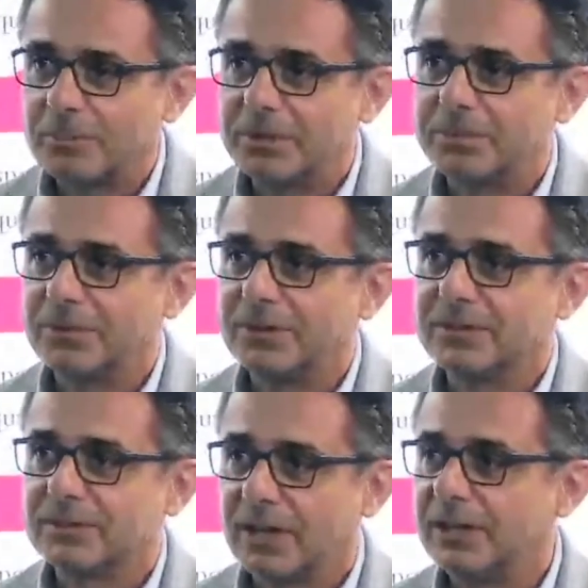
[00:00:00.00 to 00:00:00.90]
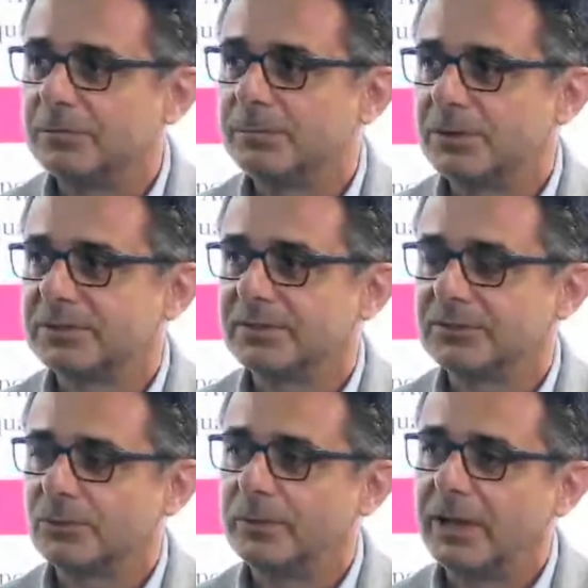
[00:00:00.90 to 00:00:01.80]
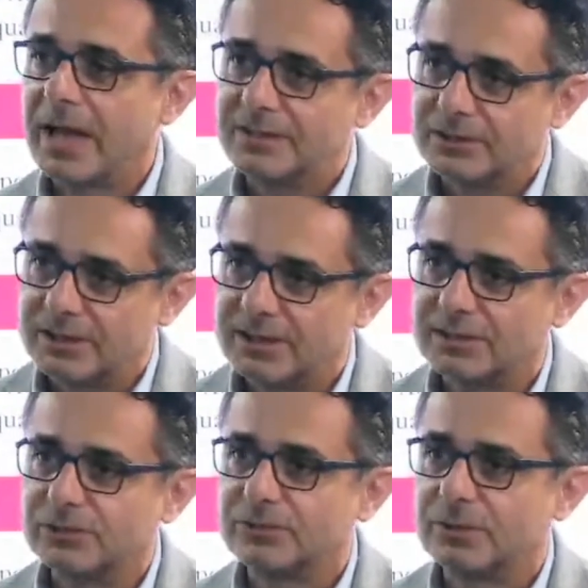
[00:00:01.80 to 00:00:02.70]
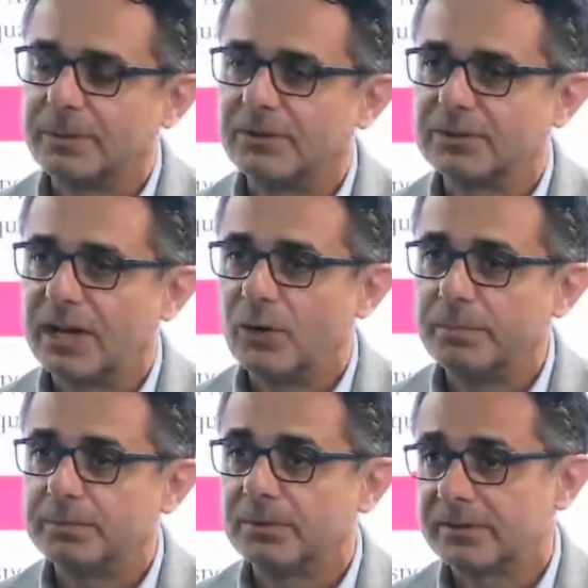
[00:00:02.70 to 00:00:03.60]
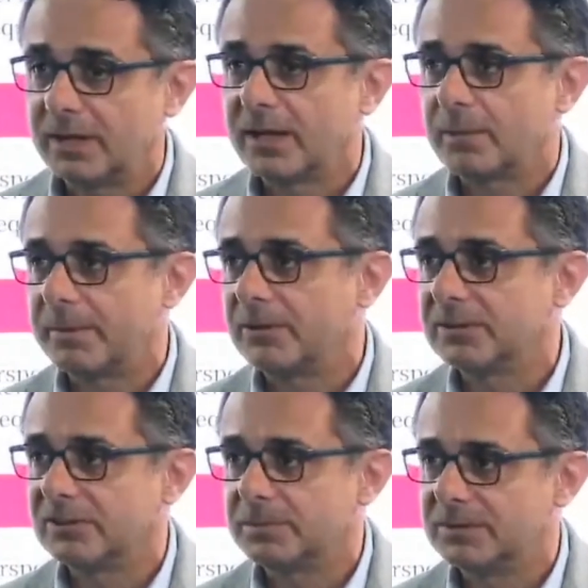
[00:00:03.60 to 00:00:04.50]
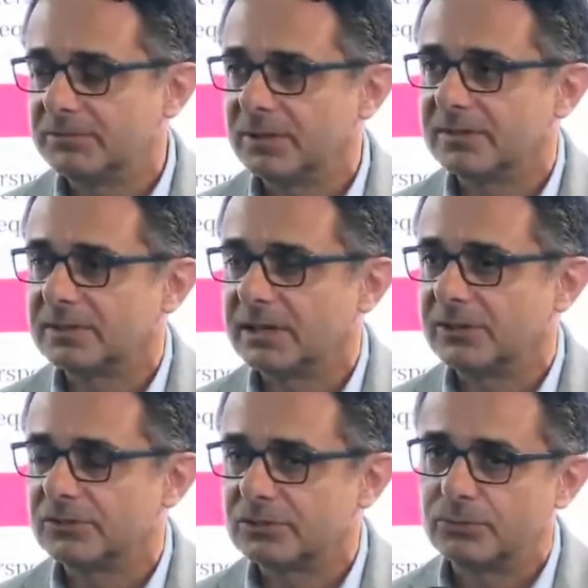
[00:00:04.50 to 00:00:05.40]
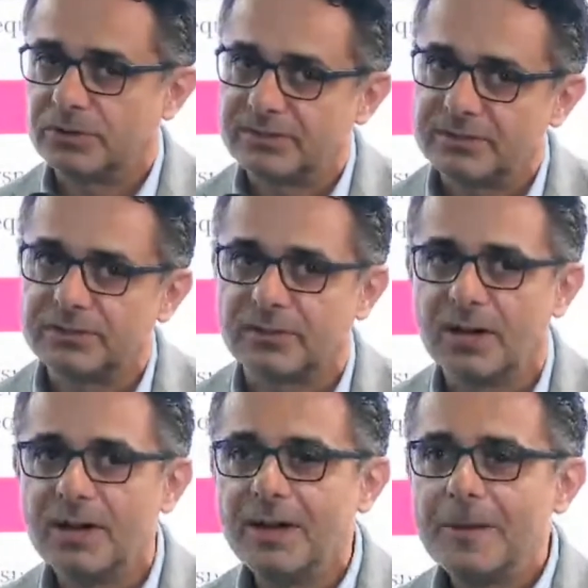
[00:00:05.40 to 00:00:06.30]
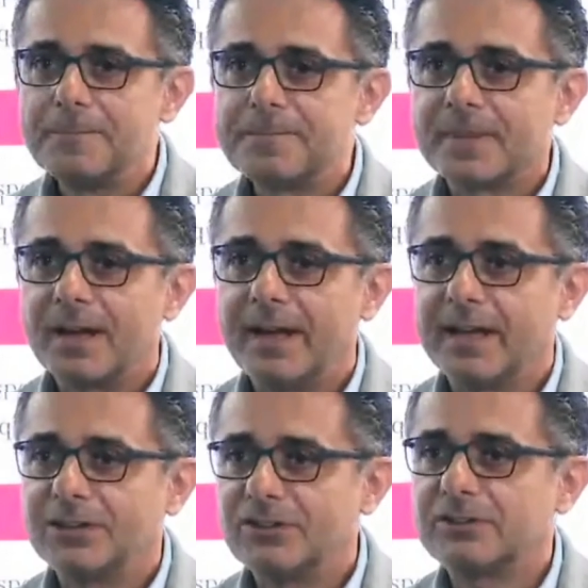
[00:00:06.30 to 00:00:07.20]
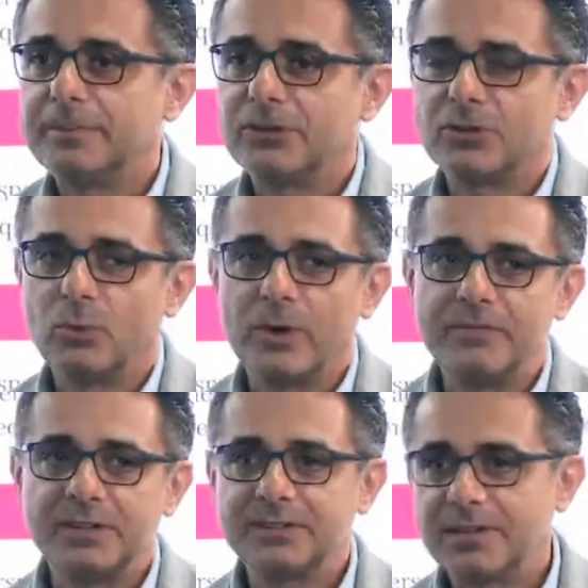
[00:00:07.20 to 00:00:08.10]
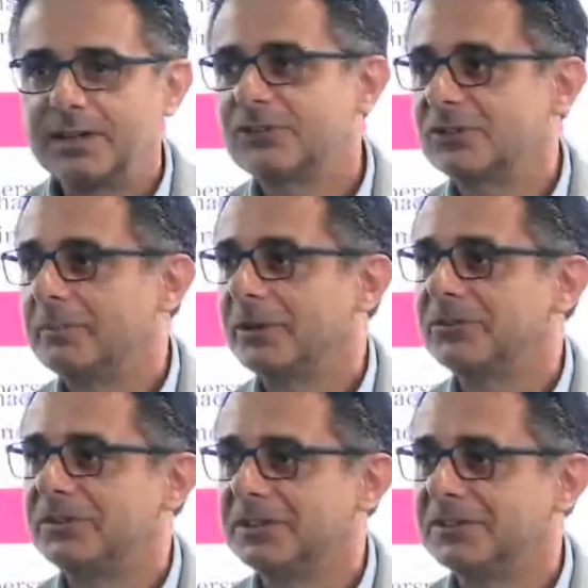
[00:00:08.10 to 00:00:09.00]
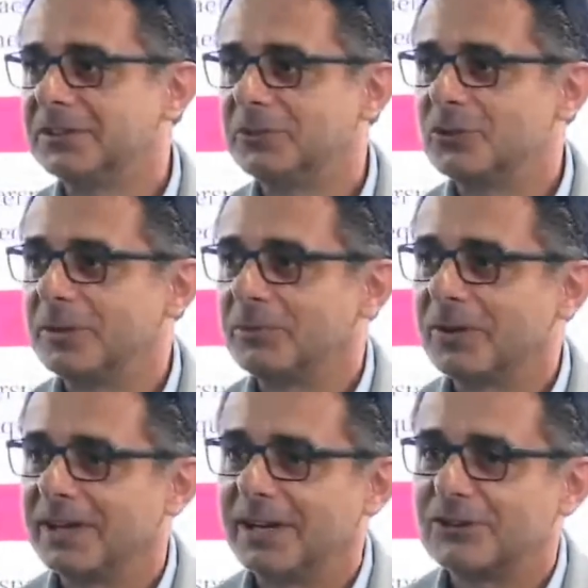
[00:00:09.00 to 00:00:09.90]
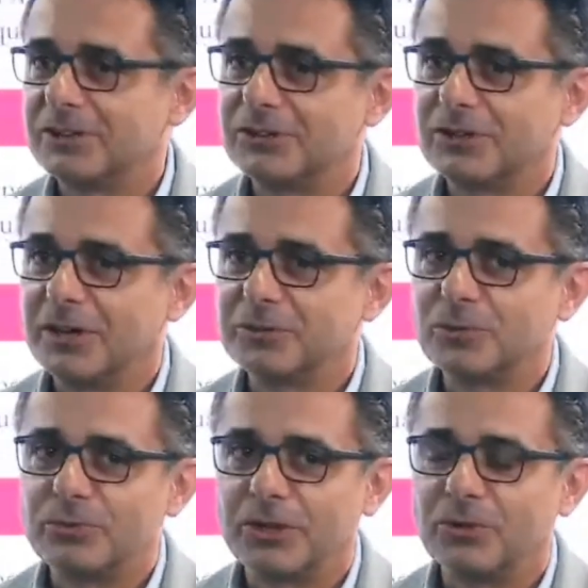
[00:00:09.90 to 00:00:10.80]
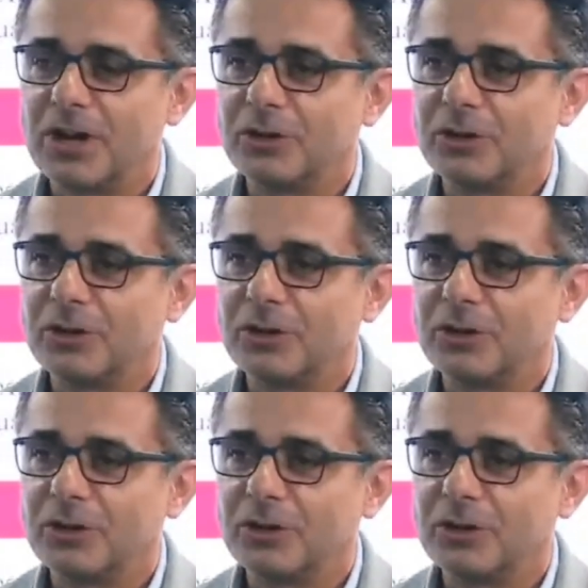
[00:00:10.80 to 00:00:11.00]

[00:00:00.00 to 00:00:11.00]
of people is highly important. So we gather data also about how people think about the specific installation. So for instance, I can just mention, we have an installation about cities in which people can actually try to figure